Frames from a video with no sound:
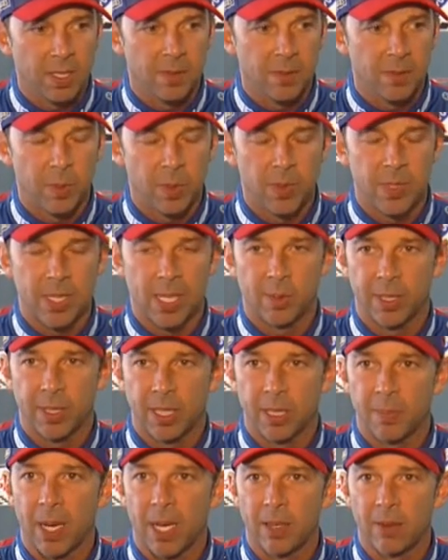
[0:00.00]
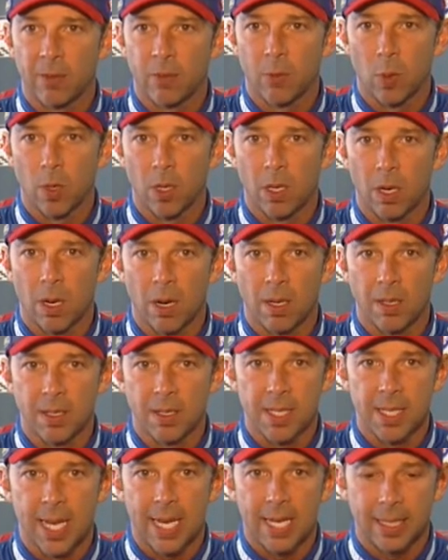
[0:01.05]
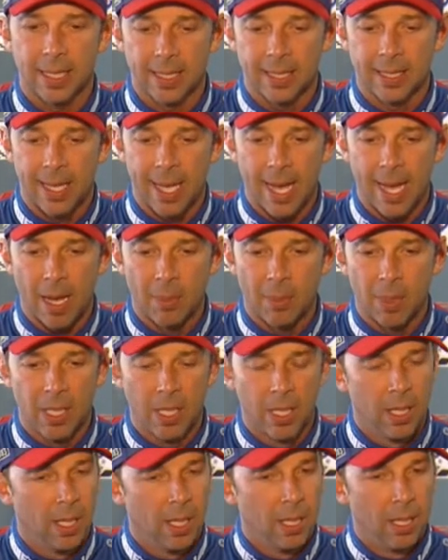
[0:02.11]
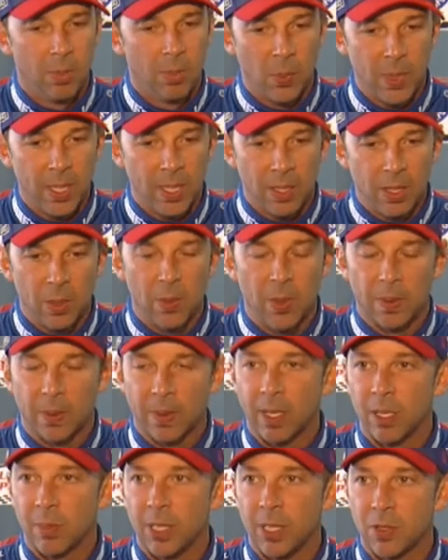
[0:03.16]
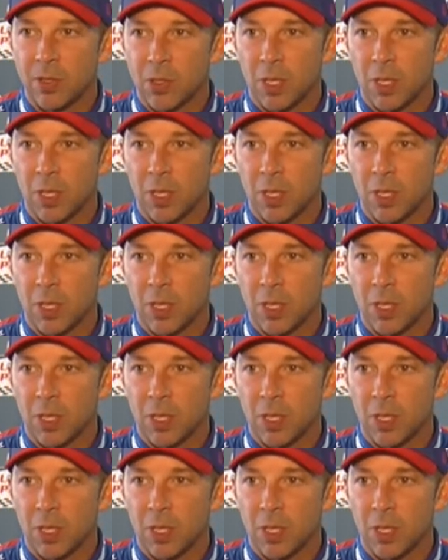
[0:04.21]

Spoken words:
enough, Jimmy was able to get by the four car and stay on the lead lap. But we knew we were going to be in